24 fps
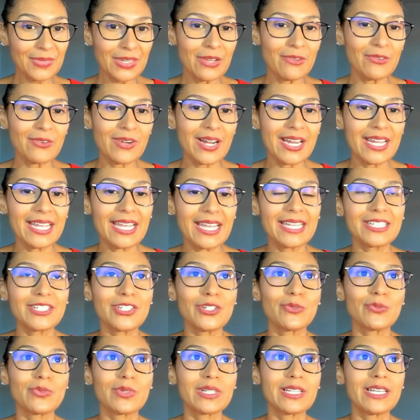right? And
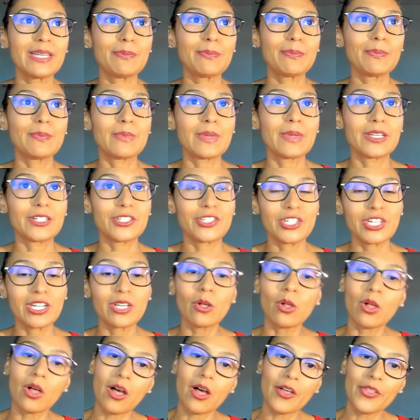to really
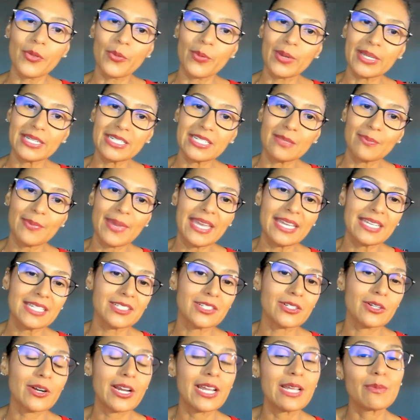jingle all the way to the bank
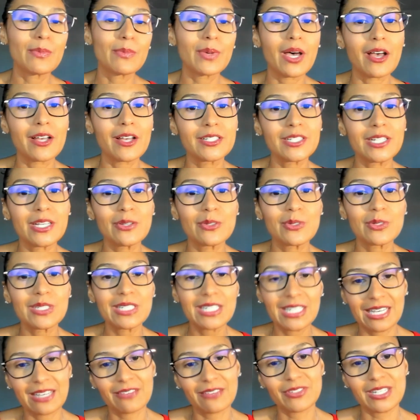is great, but also
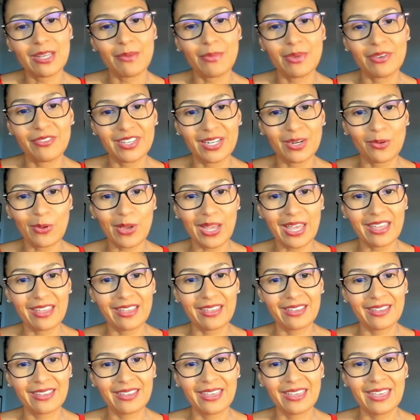to give some of it away.
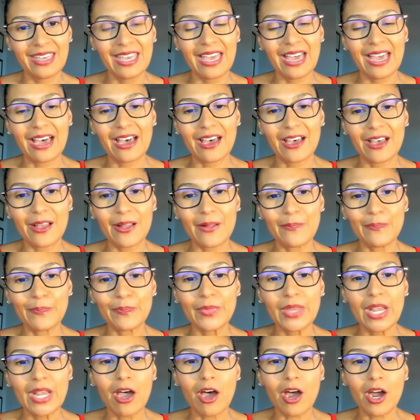
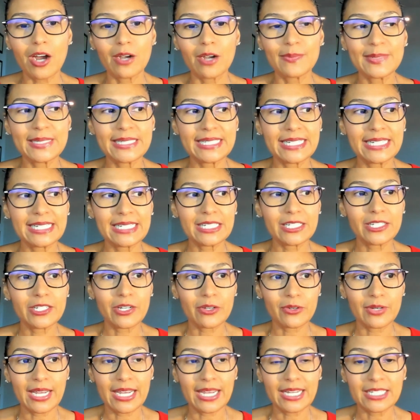Our business
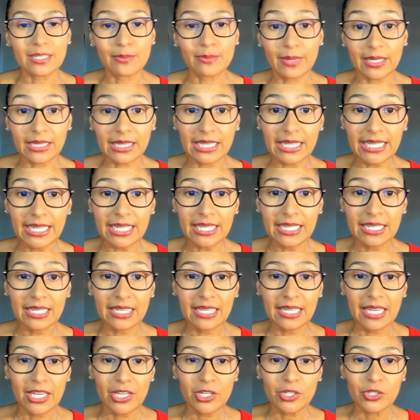donates monthly
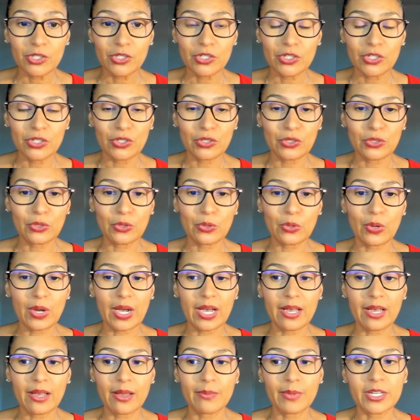to
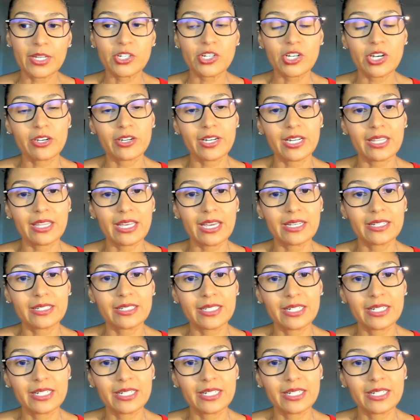a charity that is